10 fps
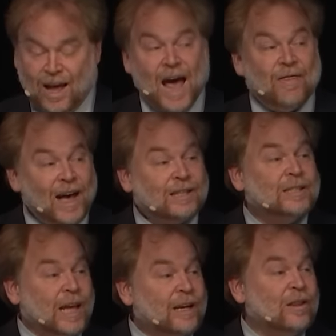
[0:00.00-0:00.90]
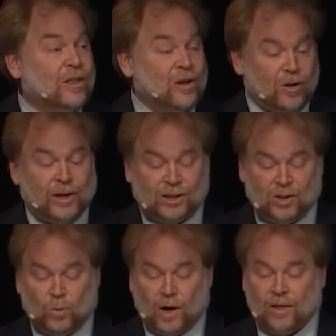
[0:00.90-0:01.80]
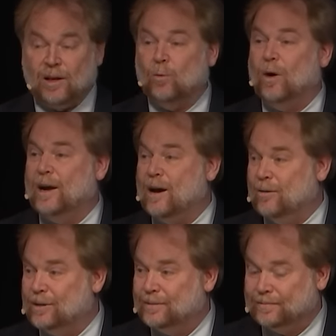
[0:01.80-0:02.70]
And that second theory is the one that won out.